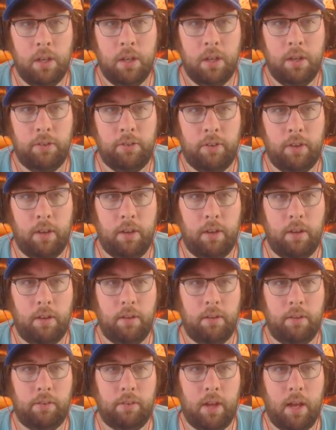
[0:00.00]

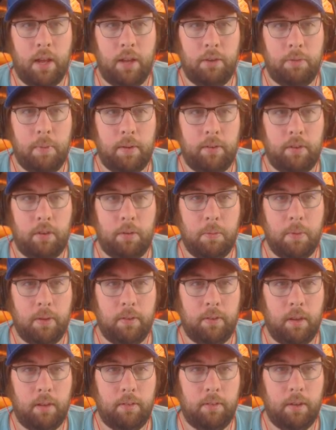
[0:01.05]
This guy is messaging me,
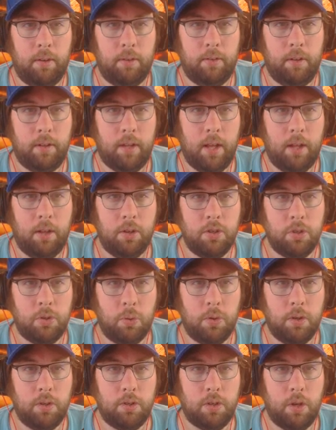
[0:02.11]
says there's a dollar
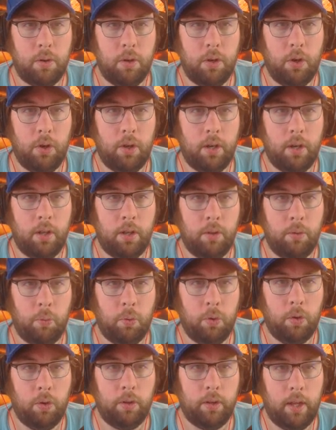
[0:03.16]
shortage going on in the
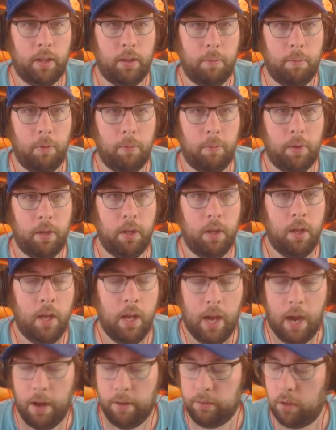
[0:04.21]
world at the moment.
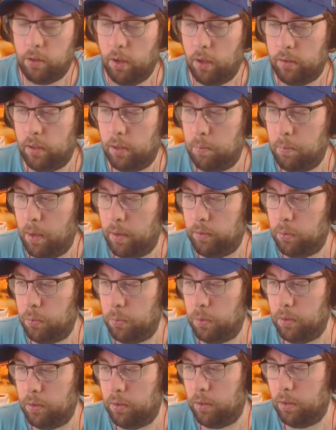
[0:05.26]
I'll have to talk to him
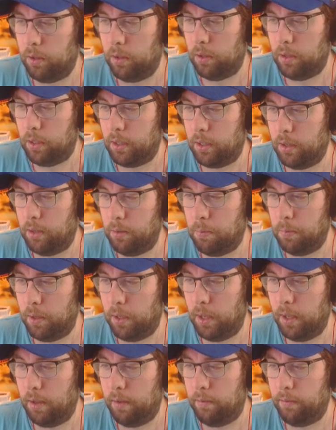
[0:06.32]
afterwards. I think he
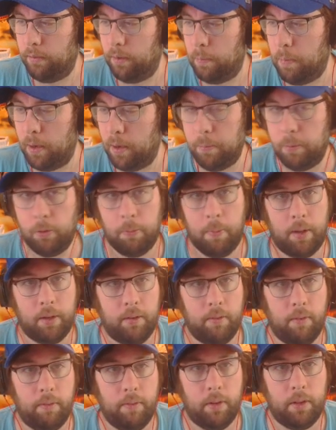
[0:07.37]
may have a better
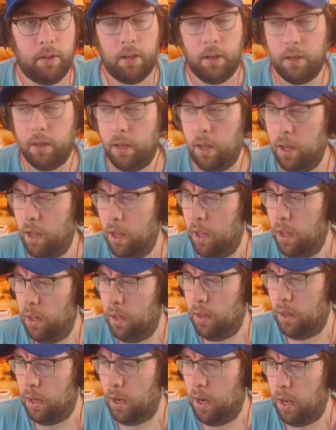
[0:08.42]
perspective of it than
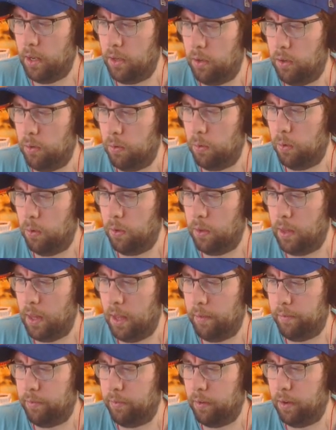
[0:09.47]
I do on
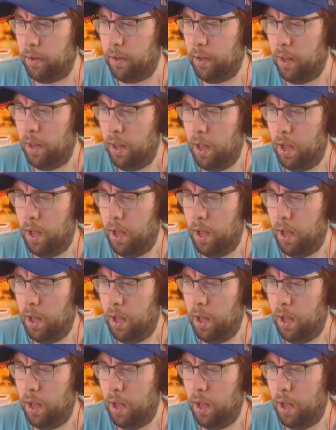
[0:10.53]
that front.